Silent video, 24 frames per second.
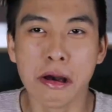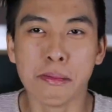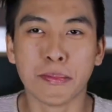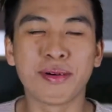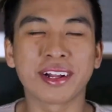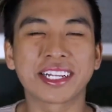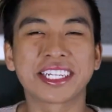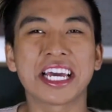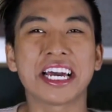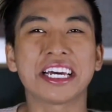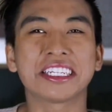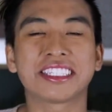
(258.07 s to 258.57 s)

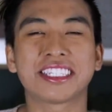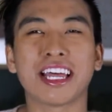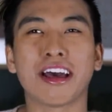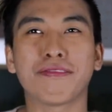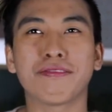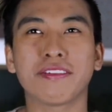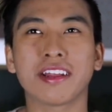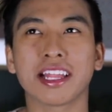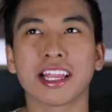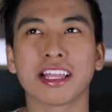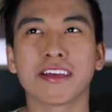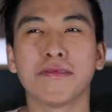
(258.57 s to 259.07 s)
But yes,
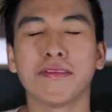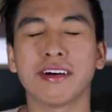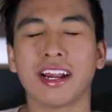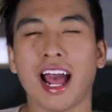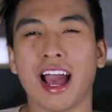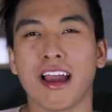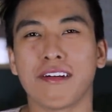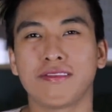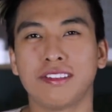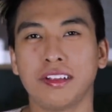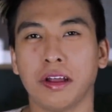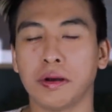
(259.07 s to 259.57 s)
definitely what
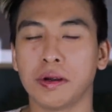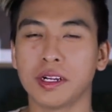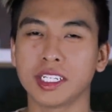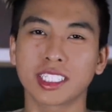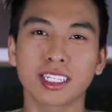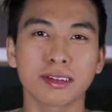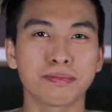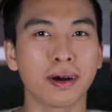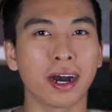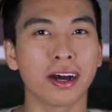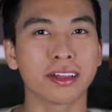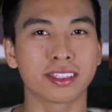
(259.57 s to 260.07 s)
I've
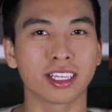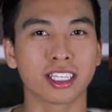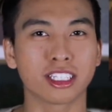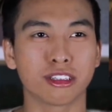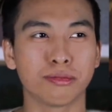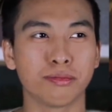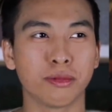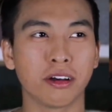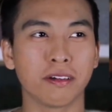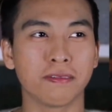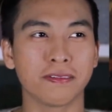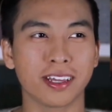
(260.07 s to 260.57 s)
noticed about
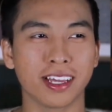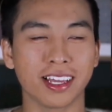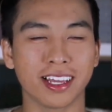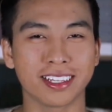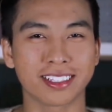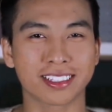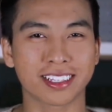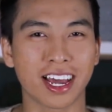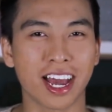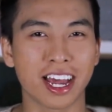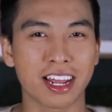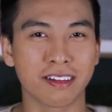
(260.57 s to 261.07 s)
this movie
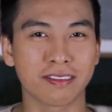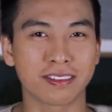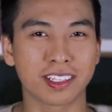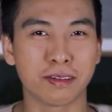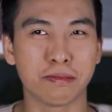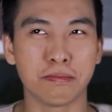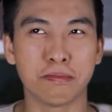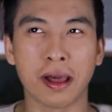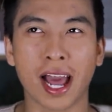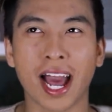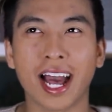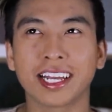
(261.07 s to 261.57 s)
is kind of
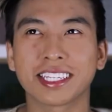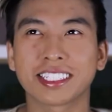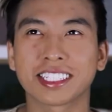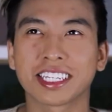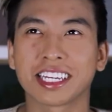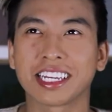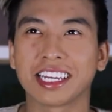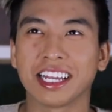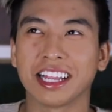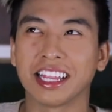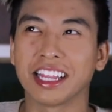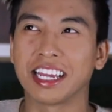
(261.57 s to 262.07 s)
the
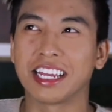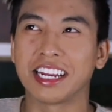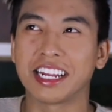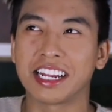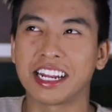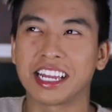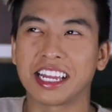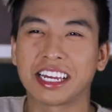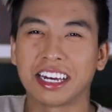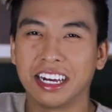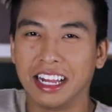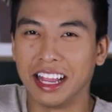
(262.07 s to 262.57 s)

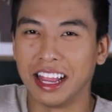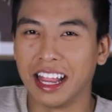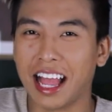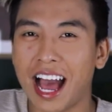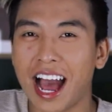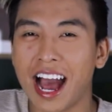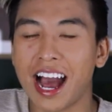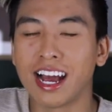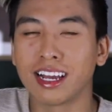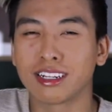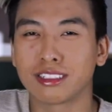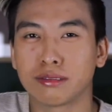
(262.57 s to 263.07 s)
masculinity
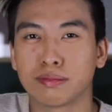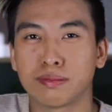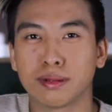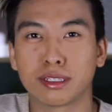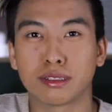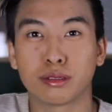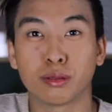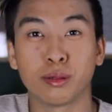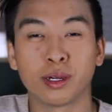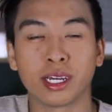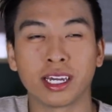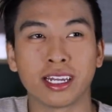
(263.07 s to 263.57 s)
clash
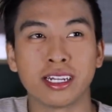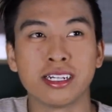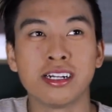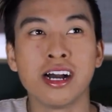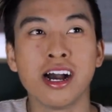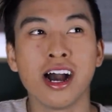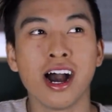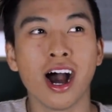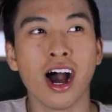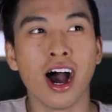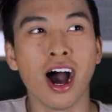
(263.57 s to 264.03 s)
between